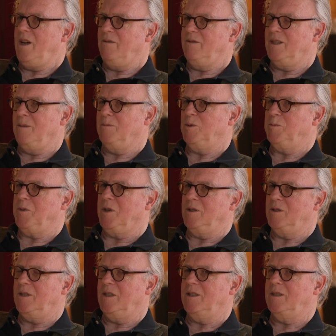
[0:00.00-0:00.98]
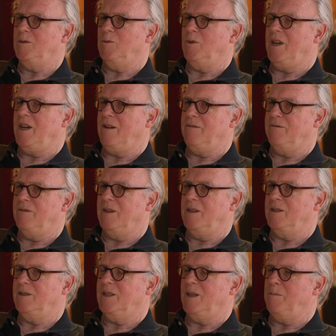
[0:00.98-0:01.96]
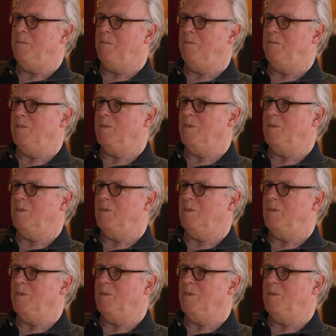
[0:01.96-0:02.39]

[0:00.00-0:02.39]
have some sponsors. We have some